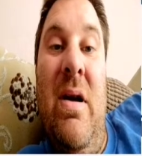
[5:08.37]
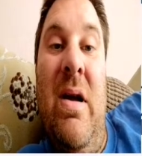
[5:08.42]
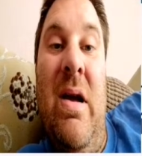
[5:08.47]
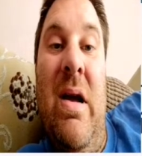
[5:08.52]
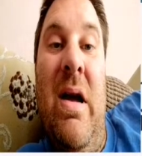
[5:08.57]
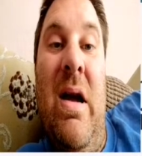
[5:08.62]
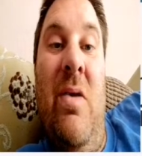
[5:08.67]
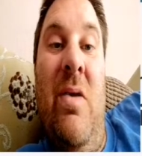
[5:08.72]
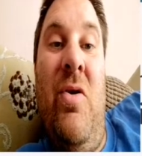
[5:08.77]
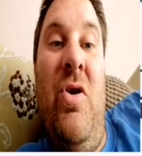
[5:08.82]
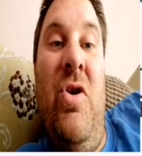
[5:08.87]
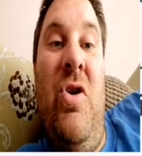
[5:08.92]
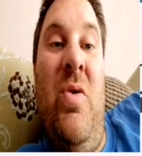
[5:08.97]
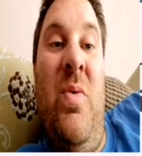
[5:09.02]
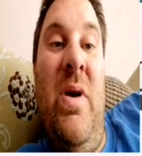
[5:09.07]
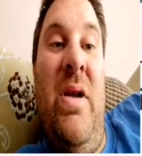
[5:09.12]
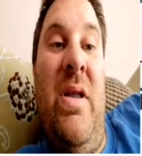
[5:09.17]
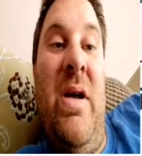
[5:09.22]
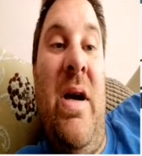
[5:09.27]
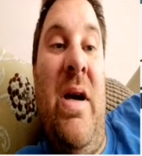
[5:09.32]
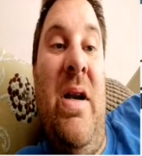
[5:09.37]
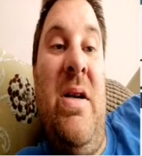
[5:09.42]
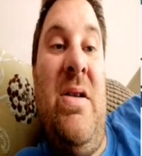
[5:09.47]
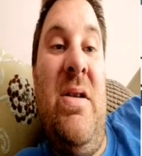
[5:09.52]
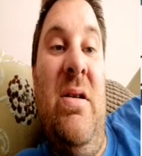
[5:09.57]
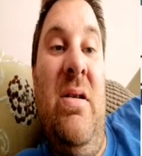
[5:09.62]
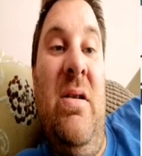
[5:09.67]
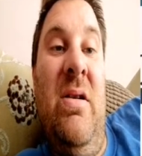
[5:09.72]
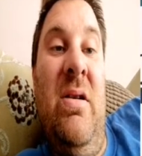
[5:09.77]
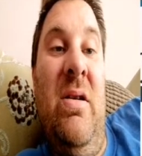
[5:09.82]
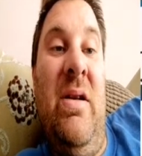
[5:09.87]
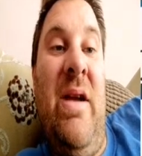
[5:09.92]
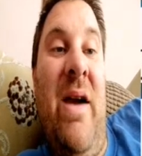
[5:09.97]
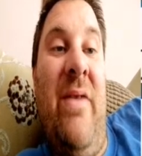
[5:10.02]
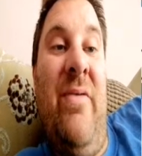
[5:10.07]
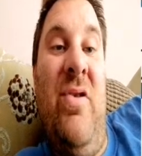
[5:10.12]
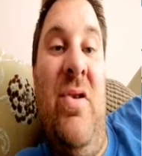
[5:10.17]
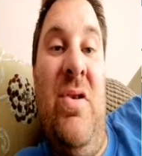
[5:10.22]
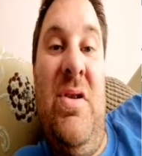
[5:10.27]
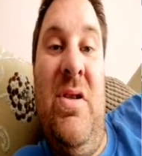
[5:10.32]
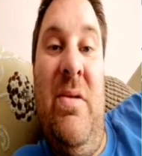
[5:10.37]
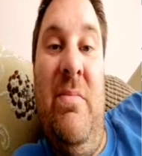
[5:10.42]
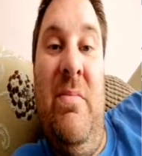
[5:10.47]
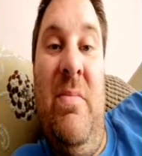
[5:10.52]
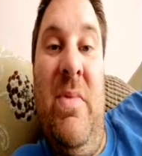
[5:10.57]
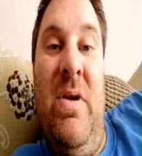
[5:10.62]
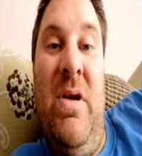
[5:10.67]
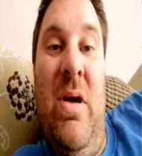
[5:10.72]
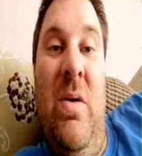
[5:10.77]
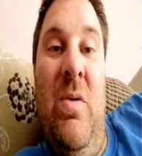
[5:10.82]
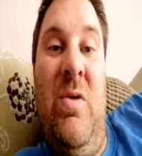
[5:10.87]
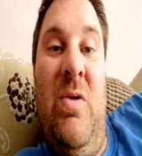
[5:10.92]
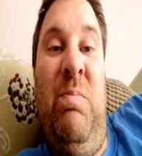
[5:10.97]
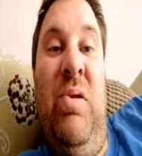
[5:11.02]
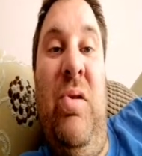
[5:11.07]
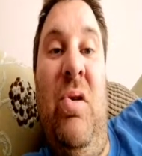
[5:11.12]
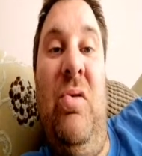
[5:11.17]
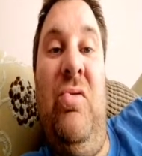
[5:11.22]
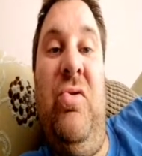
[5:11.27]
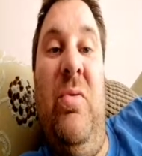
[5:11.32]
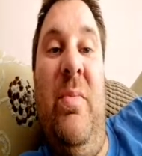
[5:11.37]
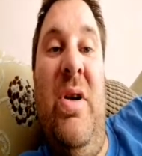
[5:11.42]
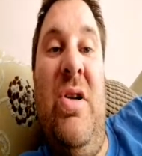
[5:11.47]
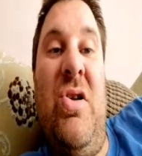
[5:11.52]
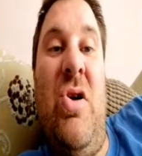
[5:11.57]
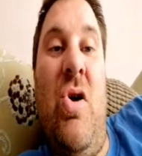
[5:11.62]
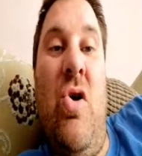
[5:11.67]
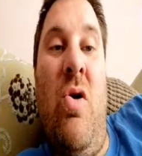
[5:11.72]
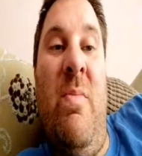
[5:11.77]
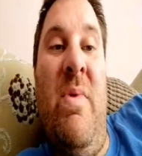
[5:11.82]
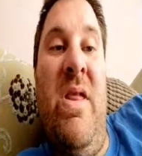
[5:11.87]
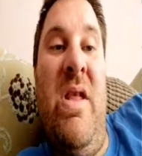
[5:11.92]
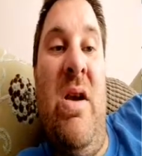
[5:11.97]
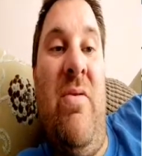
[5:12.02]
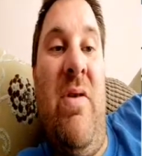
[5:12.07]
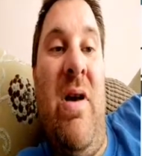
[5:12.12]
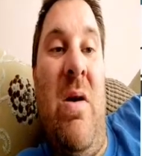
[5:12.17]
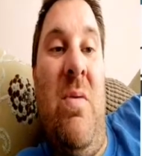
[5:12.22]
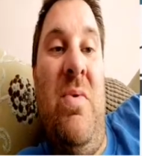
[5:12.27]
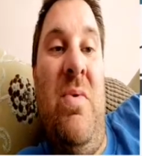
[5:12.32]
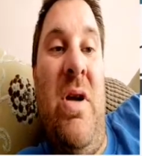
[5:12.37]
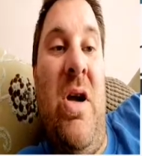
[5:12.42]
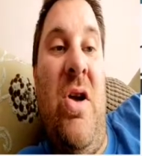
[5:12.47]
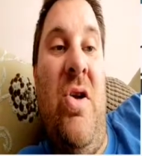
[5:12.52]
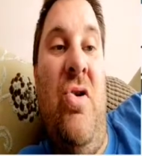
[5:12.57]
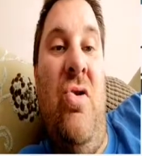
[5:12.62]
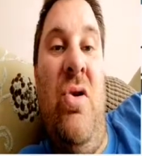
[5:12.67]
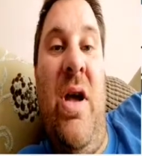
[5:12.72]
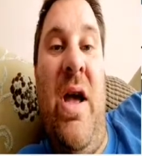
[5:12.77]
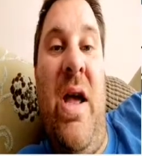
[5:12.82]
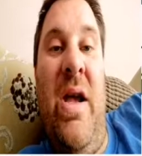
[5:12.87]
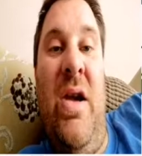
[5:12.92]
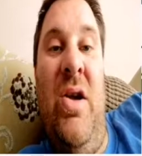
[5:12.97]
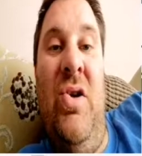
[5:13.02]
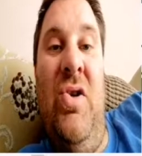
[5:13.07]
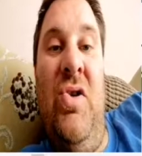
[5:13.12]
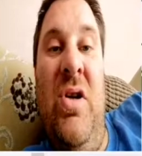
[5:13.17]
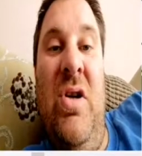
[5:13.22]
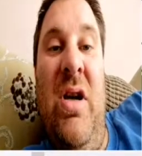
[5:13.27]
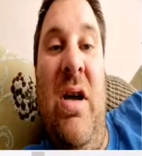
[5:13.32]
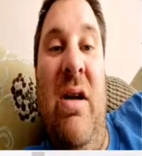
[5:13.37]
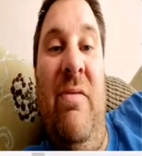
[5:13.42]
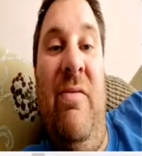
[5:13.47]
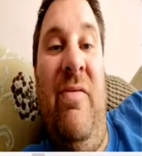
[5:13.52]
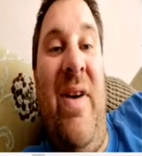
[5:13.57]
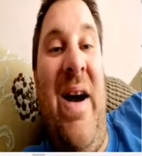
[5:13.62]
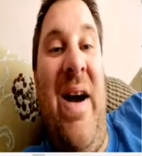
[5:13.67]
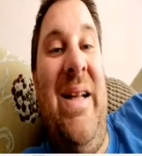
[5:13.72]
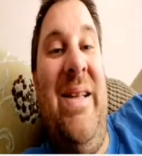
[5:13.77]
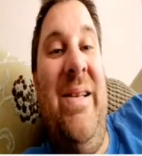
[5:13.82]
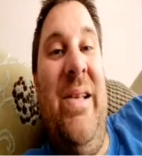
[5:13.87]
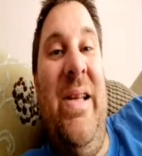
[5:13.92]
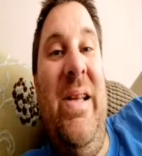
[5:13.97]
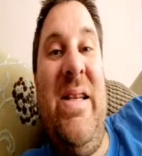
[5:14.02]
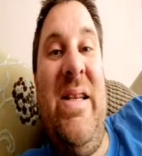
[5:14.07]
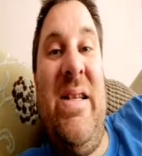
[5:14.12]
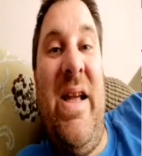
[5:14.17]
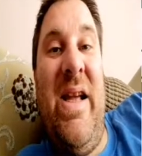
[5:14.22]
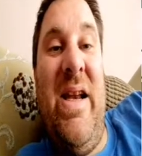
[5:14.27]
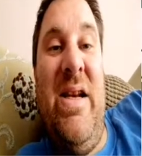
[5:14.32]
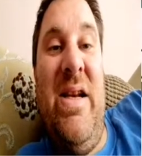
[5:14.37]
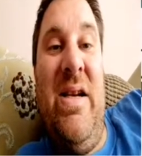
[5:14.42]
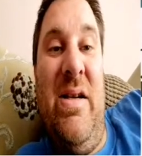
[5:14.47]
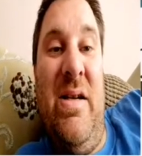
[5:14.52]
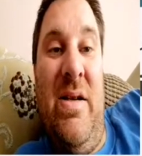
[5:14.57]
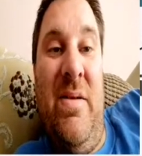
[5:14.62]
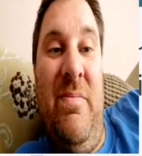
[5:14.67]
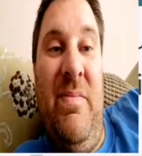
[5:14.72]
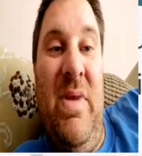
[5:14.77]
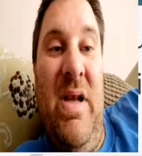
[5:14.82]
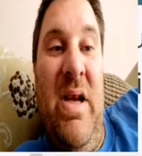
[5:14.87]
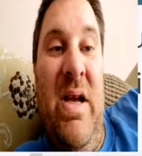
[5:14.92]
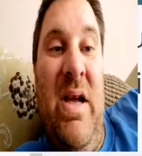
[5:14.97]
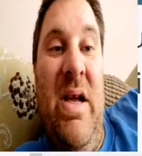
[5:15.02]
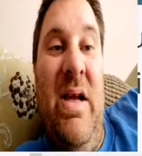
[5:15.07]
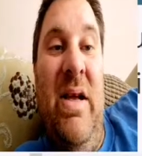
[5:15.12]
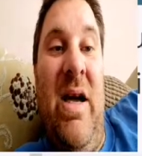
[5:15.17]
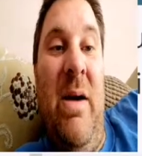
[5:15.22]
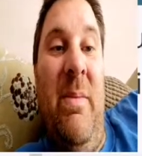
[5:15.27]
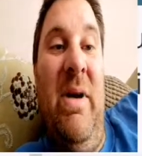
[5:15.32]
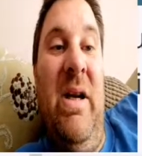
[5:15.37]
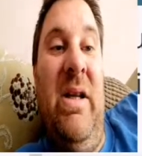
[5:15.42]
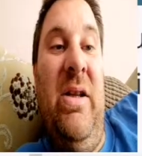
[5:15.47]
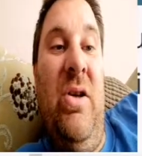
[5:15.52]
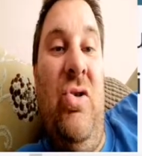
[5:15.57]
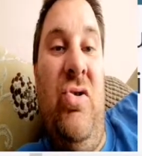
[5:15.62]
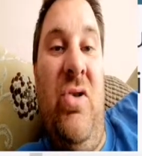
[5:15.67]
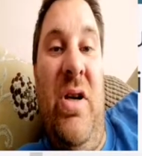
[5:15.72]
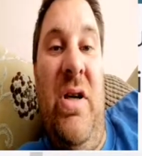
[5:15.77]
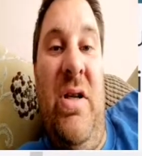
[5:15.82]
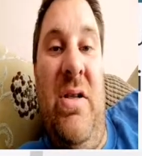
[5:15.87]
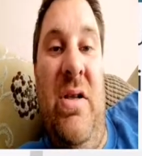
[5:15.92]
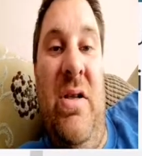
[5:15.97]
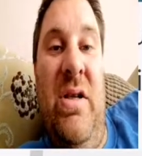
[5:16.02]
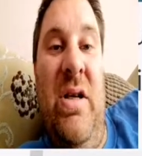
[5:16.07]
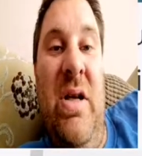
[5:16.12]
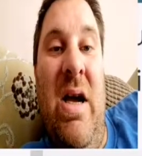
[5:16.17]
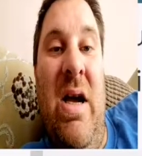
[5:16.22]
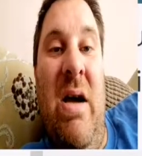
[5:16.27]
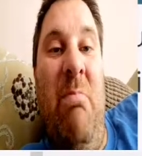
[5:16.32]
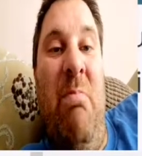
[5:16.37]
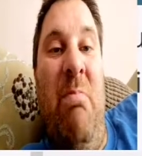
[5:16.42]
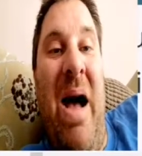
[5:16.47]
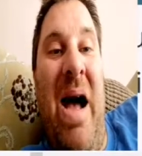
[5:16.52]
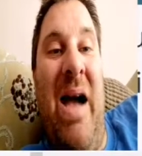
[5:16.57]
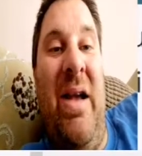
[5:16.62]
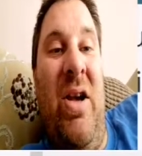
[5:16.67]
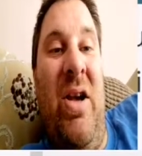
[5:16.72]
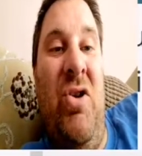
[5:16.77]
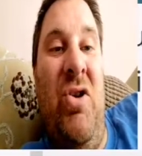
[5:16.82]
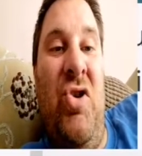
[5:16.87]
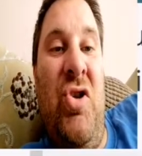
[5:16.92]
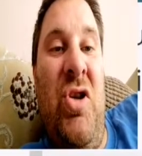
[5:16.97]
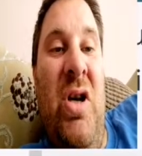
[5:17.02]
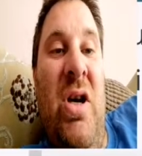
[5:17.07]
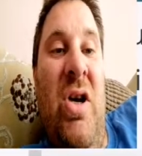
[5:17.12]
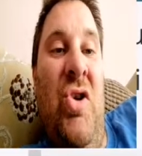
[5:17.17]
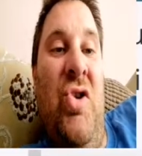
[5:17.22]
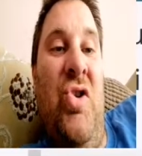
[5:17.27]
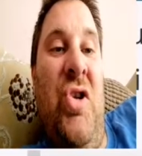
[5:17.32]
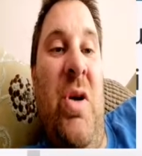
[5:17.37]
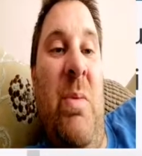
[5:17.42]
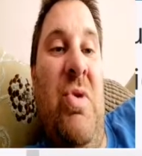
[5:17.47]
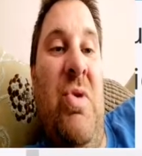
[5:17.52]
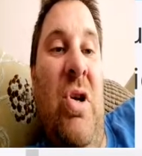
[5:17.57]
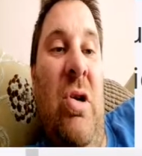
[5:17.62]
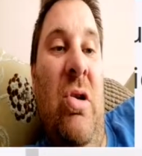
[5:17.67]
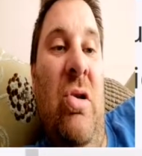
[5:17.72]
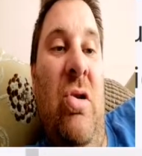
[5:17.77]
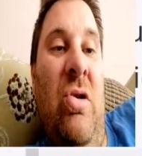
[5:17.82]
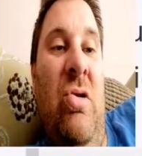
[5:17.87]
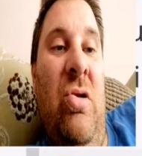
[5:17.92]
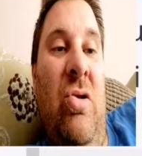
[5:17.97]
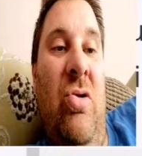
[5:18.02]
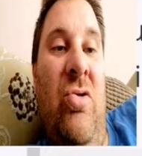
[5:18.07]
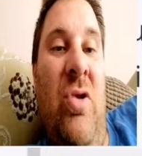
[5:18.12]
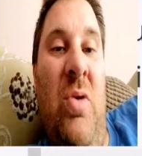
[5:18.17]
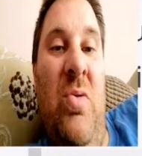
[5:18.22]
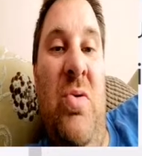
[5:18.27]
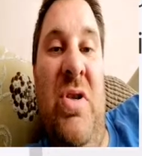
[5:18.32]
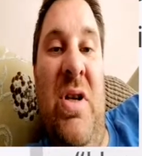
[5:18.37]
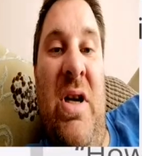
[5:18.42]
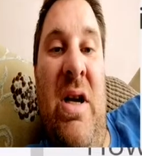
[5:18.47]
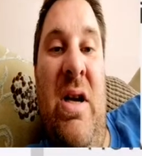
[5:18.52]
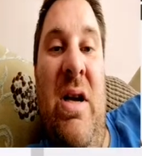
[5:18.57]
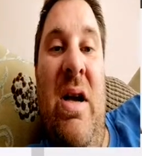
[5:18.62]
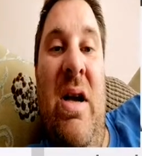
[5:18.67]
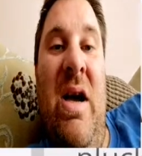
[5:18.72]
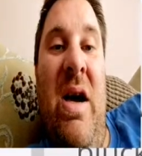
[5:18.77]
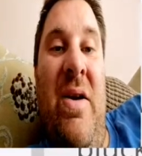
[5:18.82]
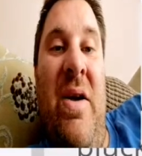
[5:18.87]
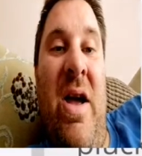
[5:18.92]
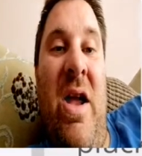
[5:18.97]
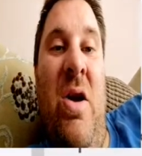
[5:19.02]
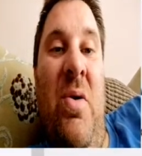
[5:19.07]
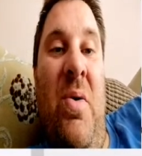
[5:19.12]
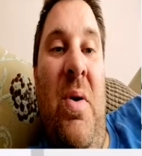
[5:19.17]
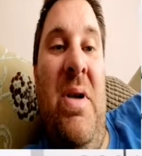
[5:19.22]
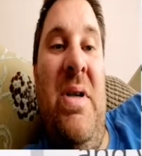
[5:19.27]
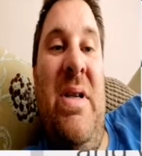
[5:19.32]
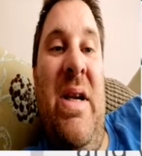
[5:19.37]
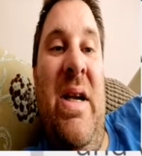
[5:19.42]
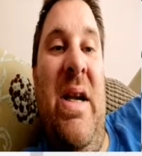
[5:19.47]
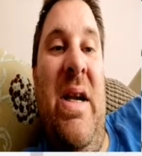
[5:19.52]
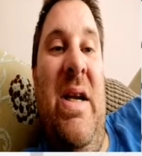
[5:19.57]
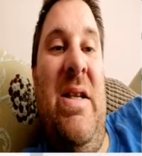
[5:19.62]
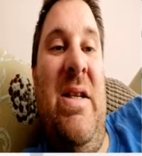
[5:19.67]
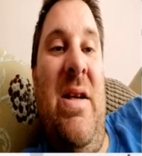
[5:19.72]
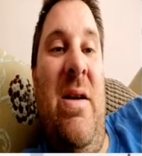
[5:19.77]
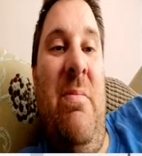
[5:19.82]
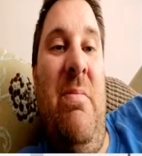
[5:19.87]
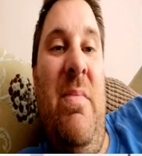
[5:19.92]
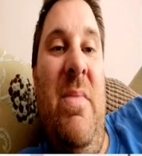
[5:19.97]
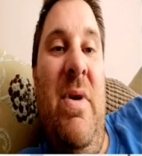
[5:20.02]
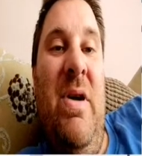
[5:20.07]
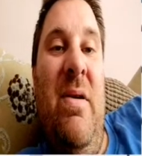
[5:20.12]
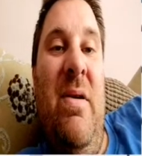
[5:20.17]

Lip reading: how can you eat that innocent little carrot? He was plucked from his home in the ground at a young age and violently skinned, chemically treated and packaged and shipped to your local grocer, and now you're going to eat him